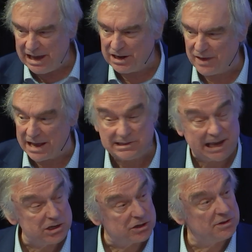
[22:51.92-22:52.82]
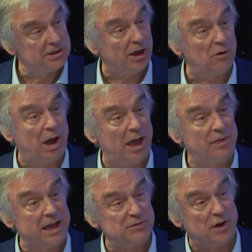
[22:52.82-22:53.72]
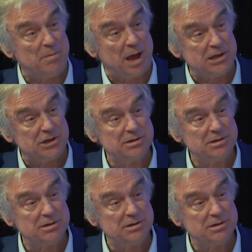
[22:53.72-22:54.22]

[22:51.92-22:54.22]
end of that session. So thanks very much.